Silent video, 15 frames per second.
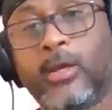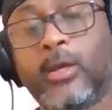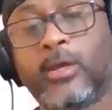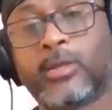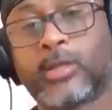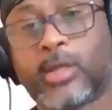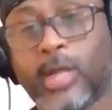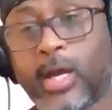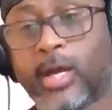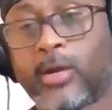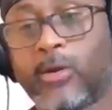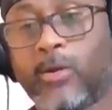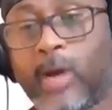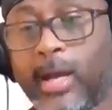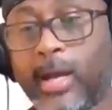
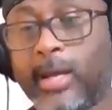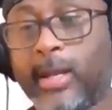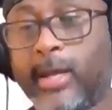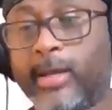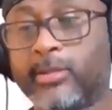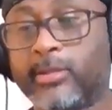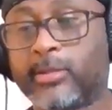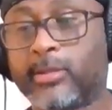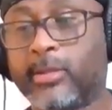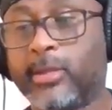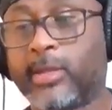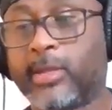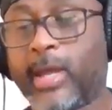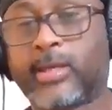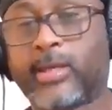Chicago highlights
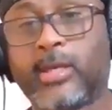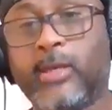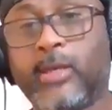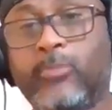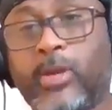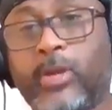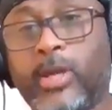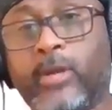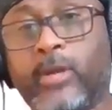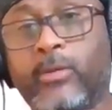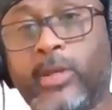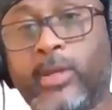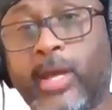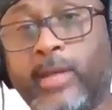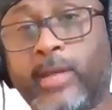that key player,
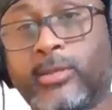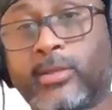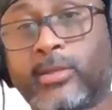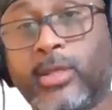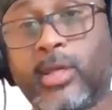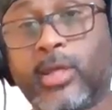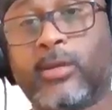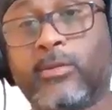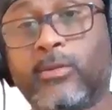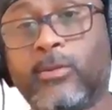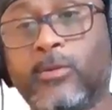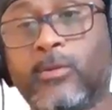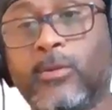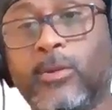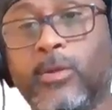and that's it.
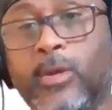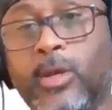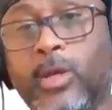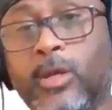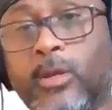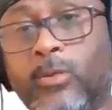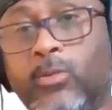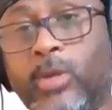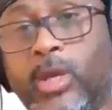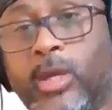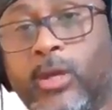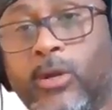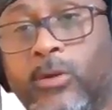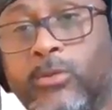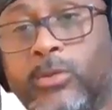And then when they
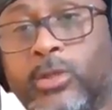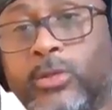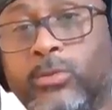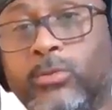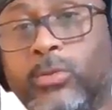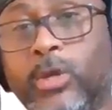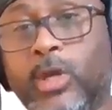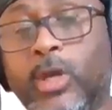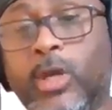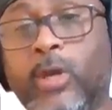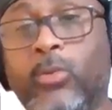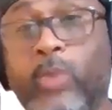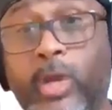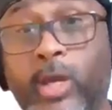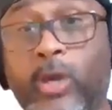
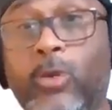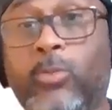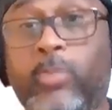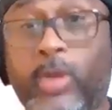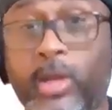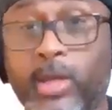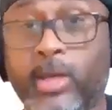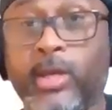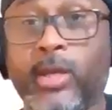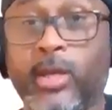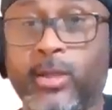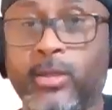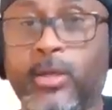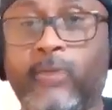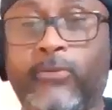go play
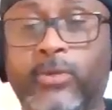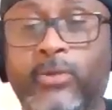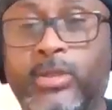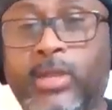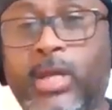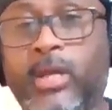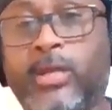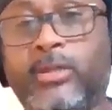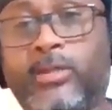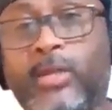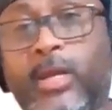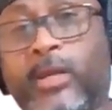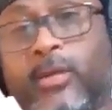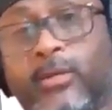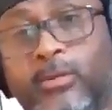in different states,
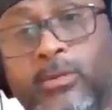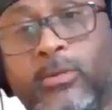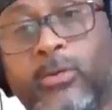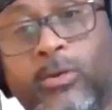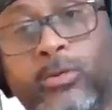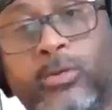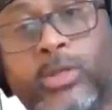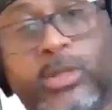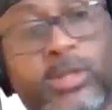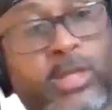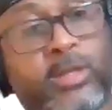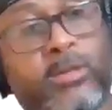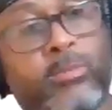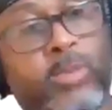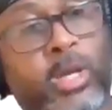you just
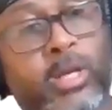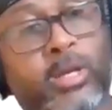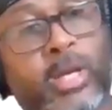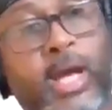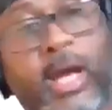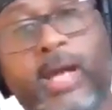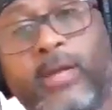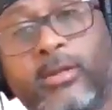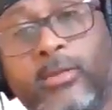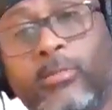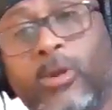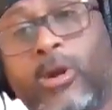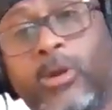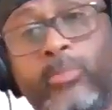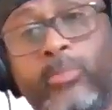said your guy
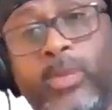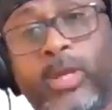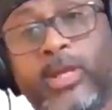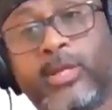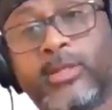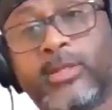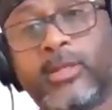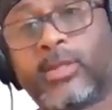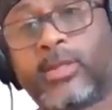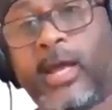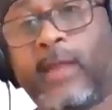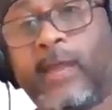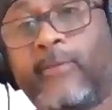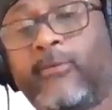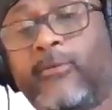Damari plays in
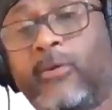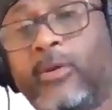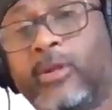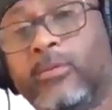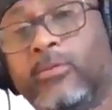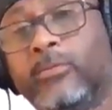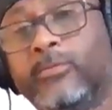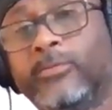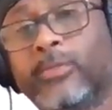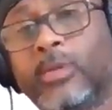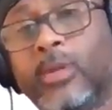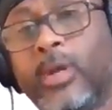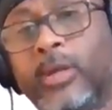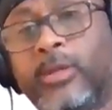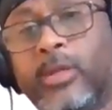California.
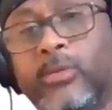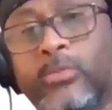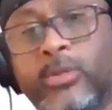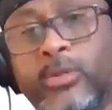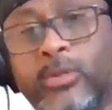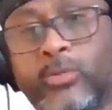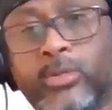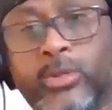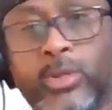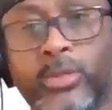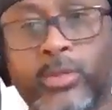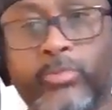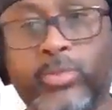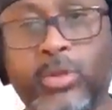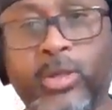I think is
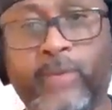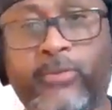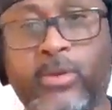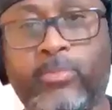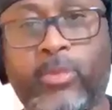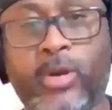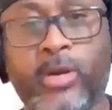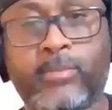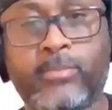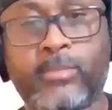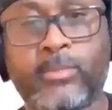it Prolific Prep?